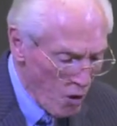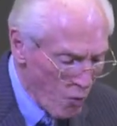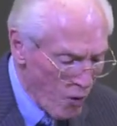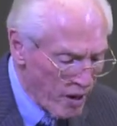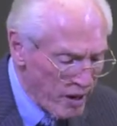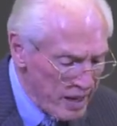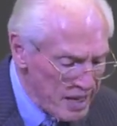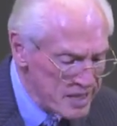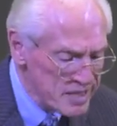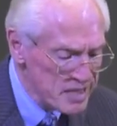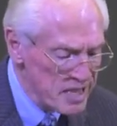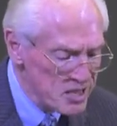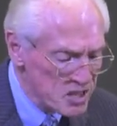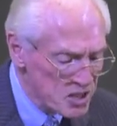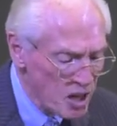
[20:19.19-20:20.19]
Where is
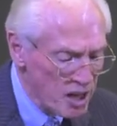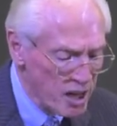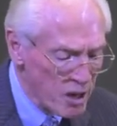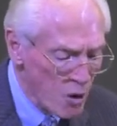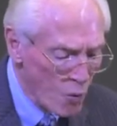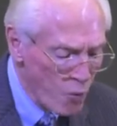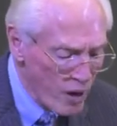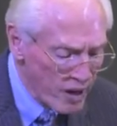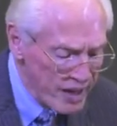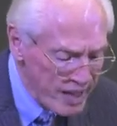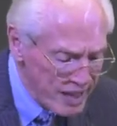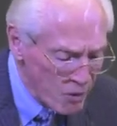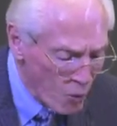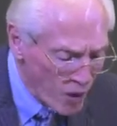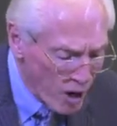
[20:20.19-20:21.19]
his tongue?
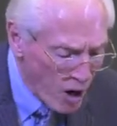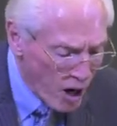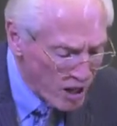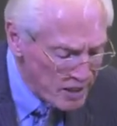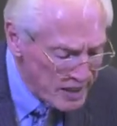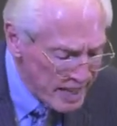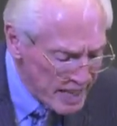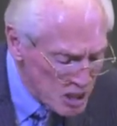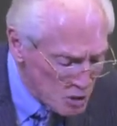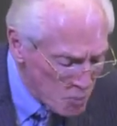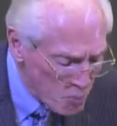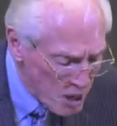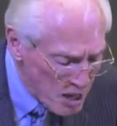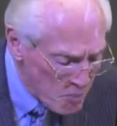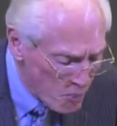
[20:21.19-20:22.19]
Where are these
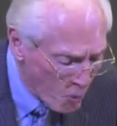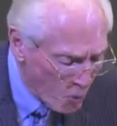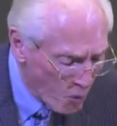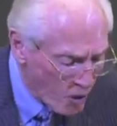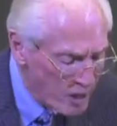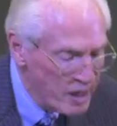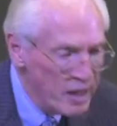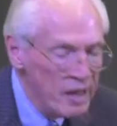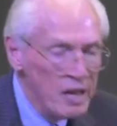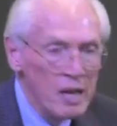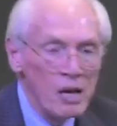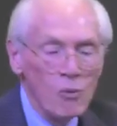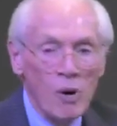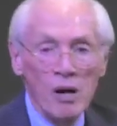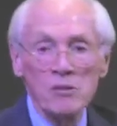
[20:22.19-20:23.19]
people?
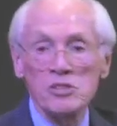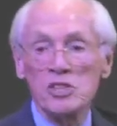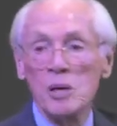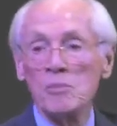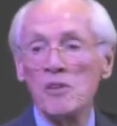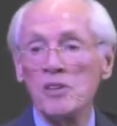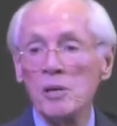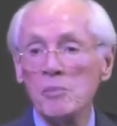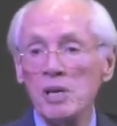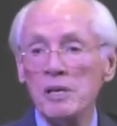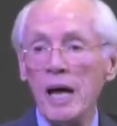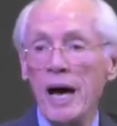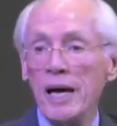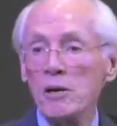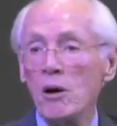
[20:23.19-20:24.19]
Well, some of them had
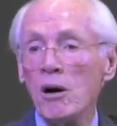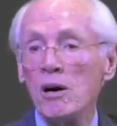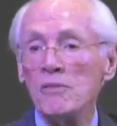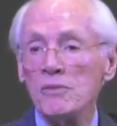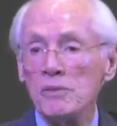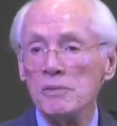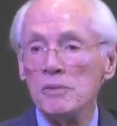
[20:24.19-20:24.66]
died off.